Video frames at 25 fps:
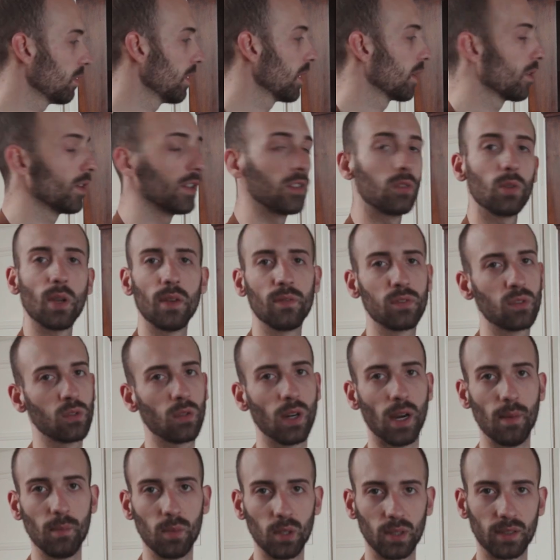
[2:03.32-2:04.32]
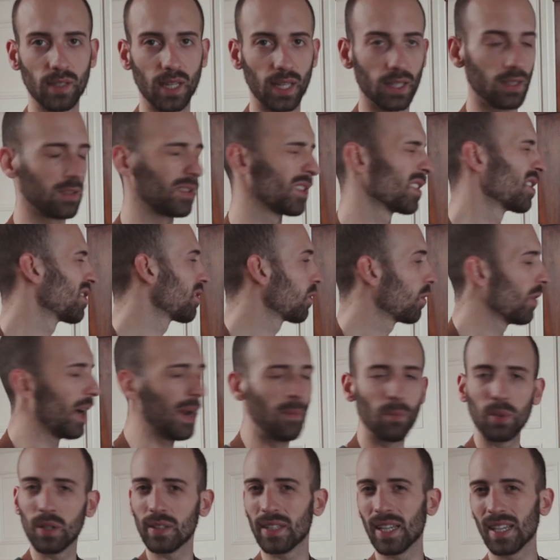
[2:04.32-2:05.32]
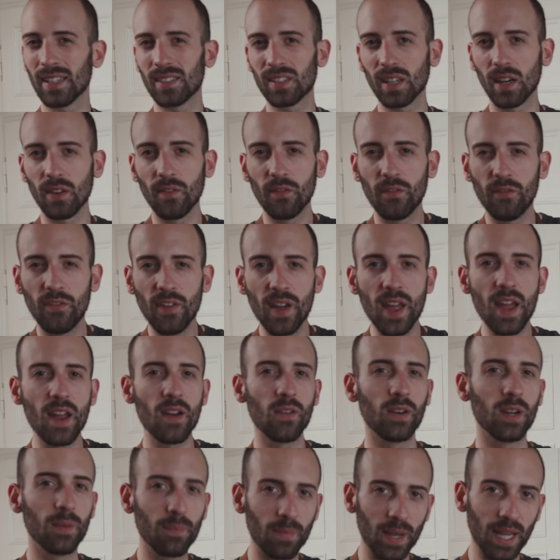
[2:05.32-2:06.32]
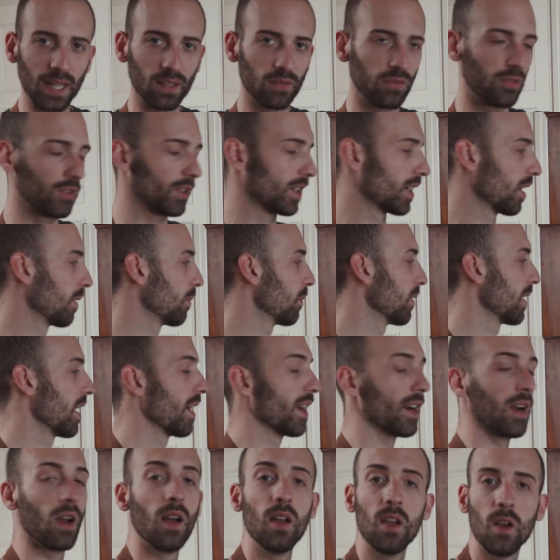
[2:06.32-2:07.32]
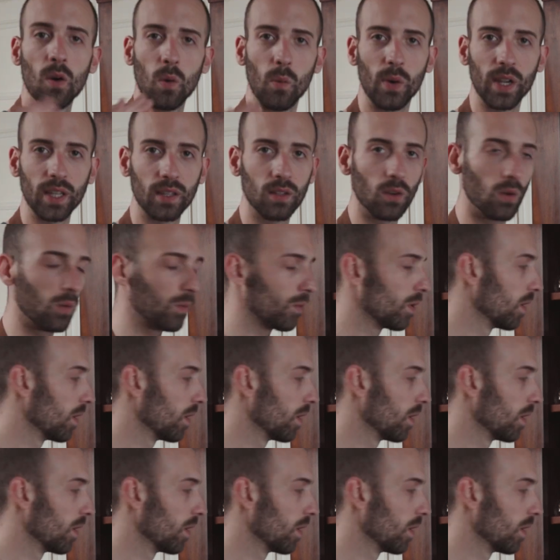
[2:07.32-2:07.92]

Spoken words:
we're going to have scrambled eggs. Scrambled eggs are very bad for carbonara. We don't